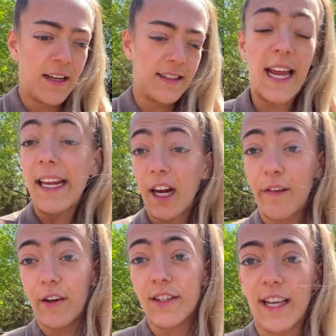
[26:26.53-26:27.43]
Take care
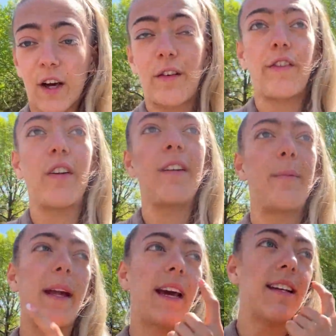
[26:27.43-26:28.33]
of yourself,
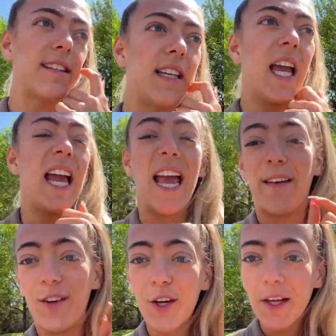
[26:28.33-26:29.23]
because
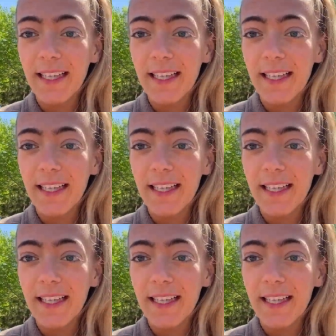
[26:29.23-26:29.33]
if you're not